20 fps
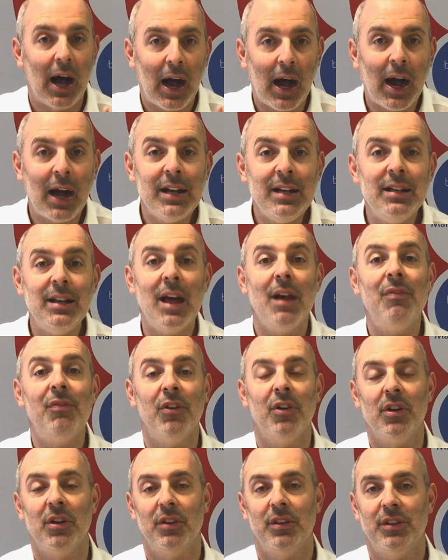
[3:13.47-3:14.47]
I
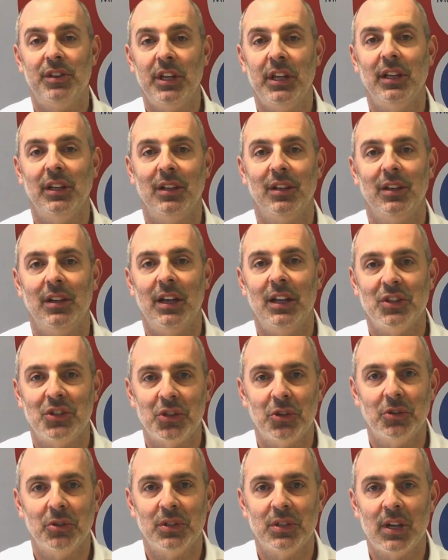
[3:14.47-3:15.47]
never think
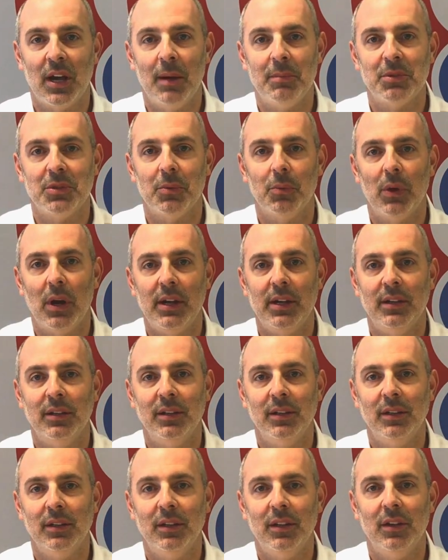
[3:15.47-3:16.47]
it's a good time to wait.
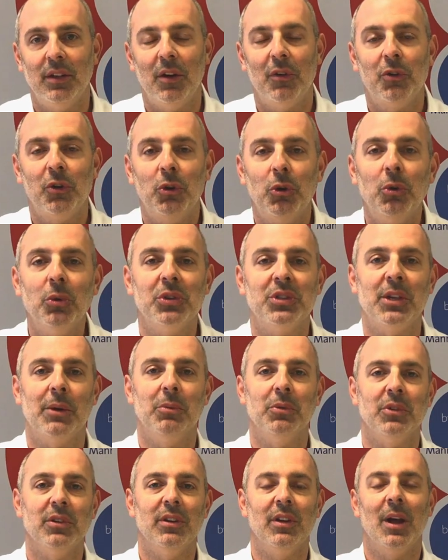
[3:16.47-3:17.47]
Of course I
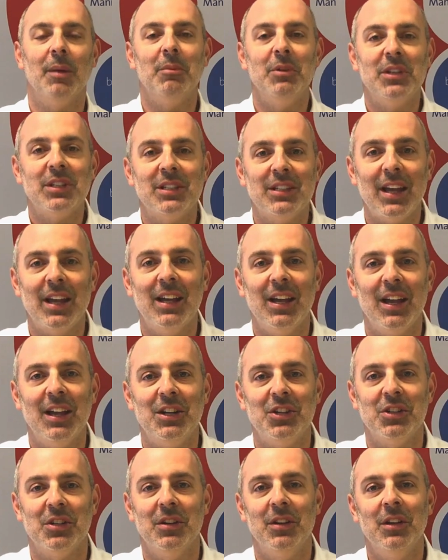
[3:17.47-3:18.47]
wouldn't. I'm an estate
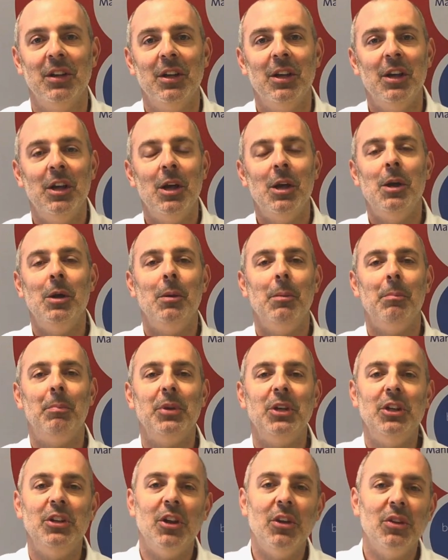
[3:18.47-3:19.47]
agent.
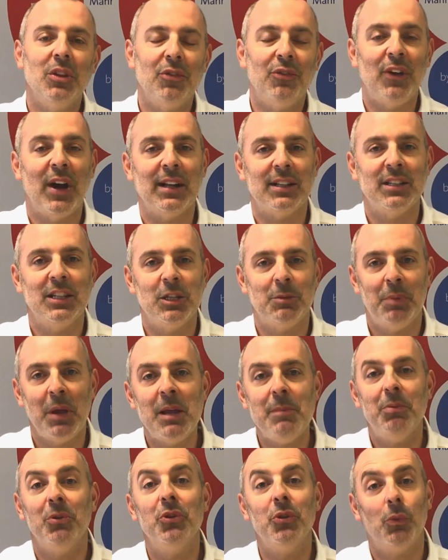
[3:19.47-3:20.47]
But you know, the fact is,
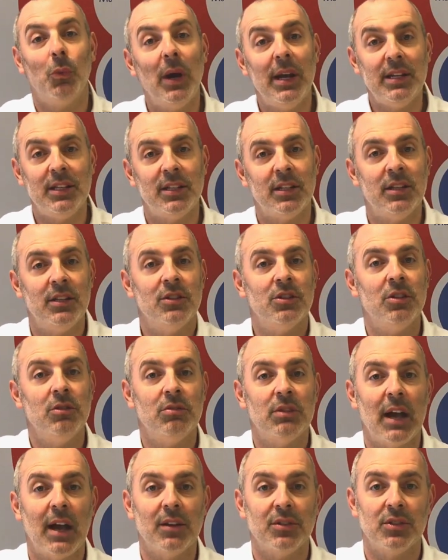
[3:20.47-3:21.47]
people that waited in
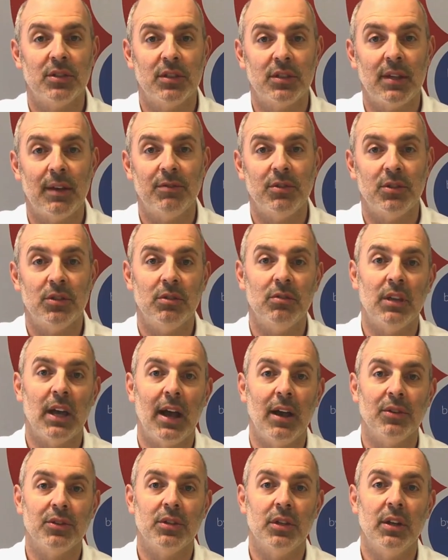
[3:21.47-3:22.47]
2007,
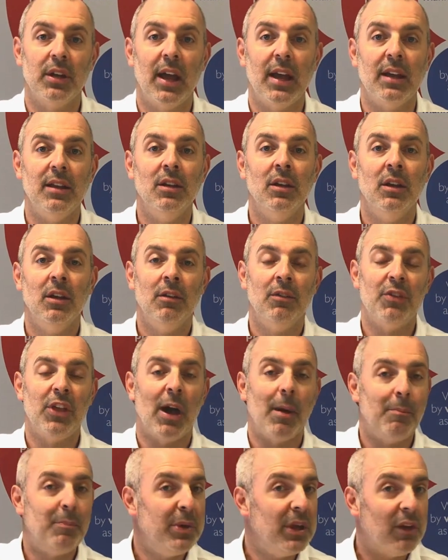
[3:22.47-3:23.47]
2008 for
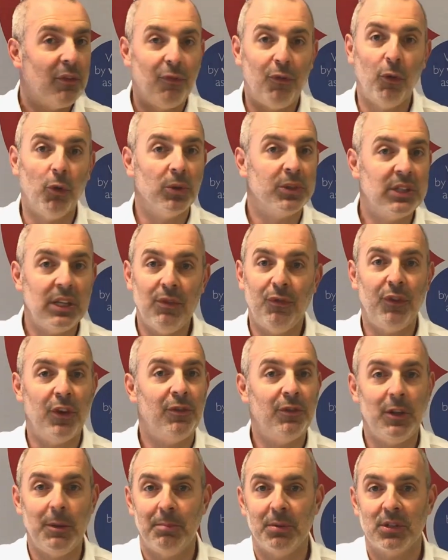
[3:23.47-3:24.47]
that big 40,
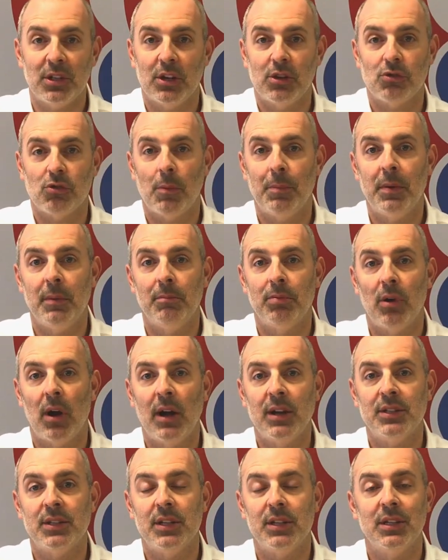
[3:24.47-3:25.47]
50% drop in
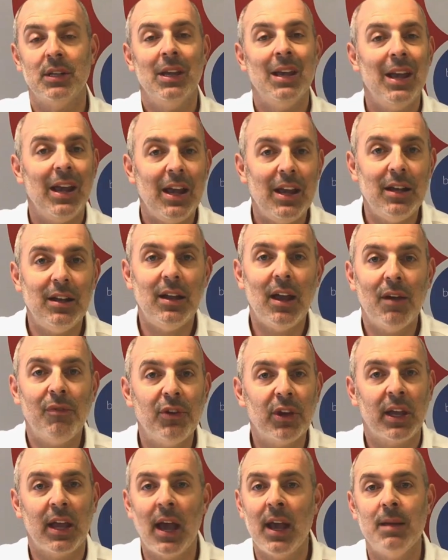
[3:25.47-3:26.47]
prices, it
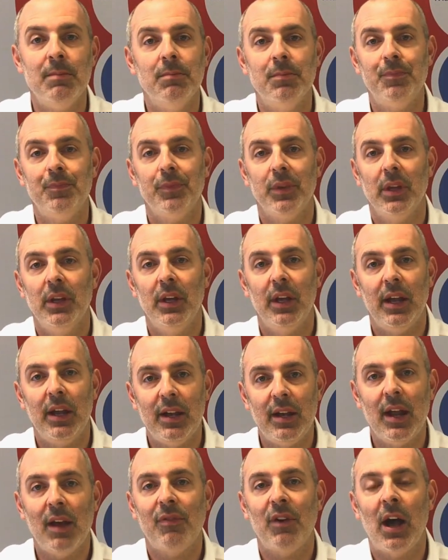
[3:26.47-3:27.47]
never came.
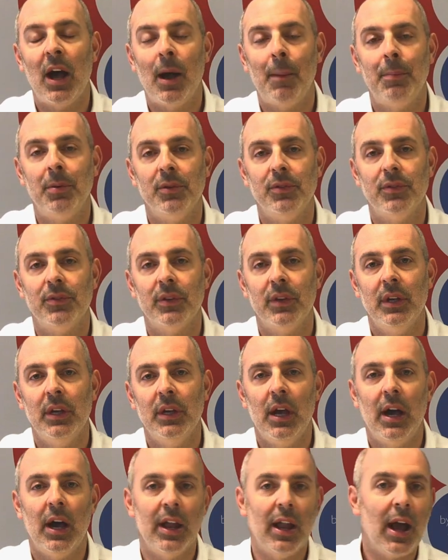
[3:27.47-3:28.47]
It never happened.
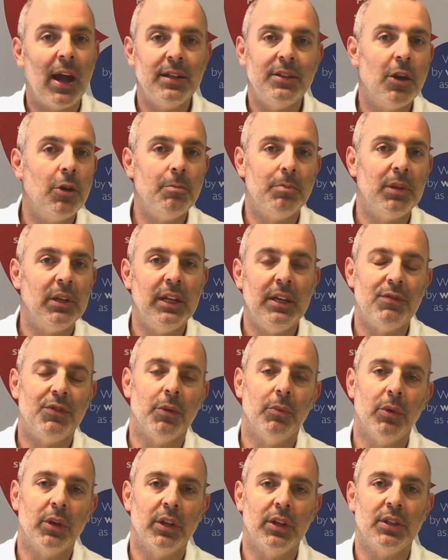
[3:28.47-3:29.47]
And I don't believe
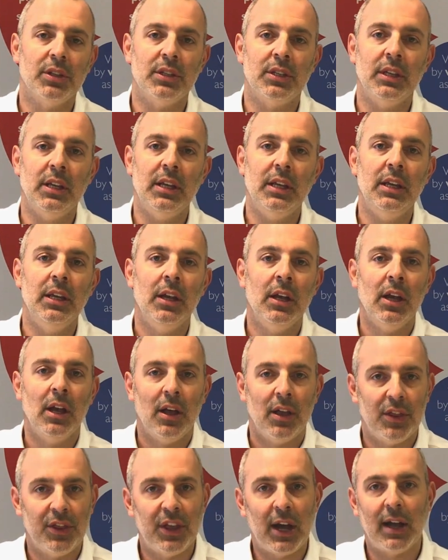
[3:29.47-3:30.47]
that we're going to see
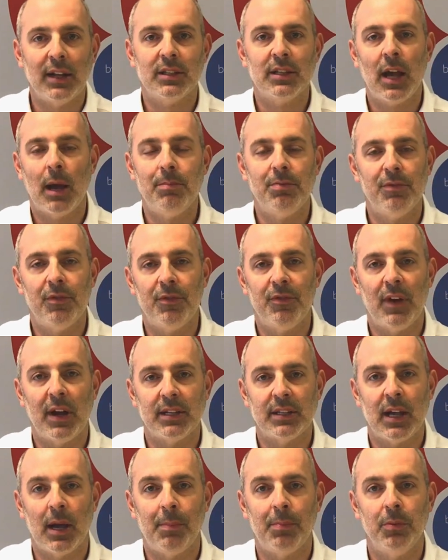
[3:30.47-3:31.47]
that type of
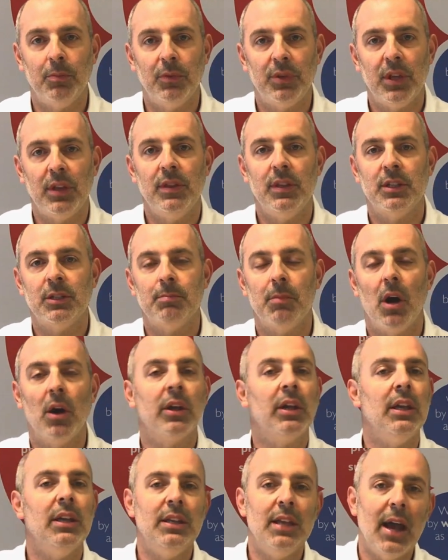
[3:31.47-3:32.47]
effect happen within this
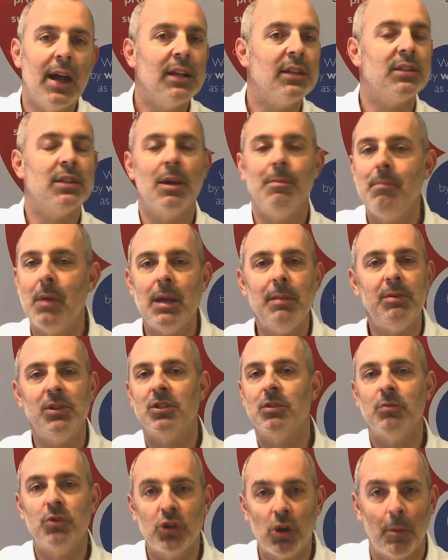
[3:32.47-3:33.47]
market. Yes, there may be
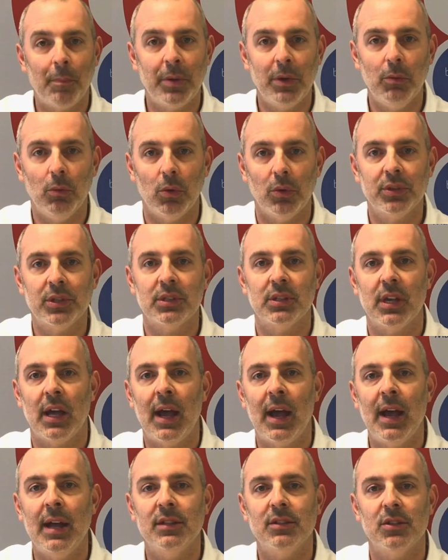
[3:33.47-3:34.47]
some choppy waters
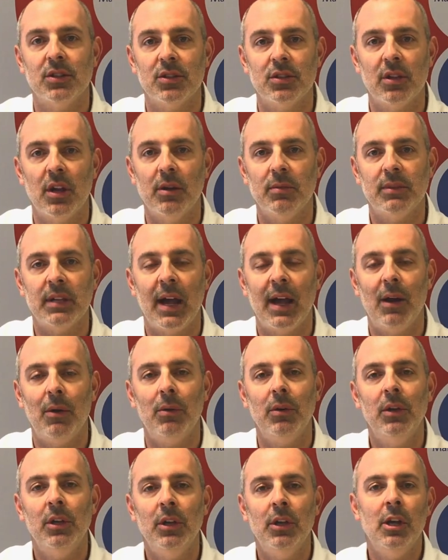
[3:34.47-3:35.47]
ahead, there's no
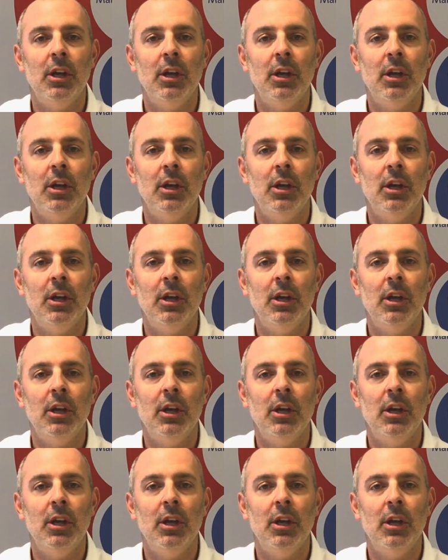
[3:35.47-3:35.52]
doubt.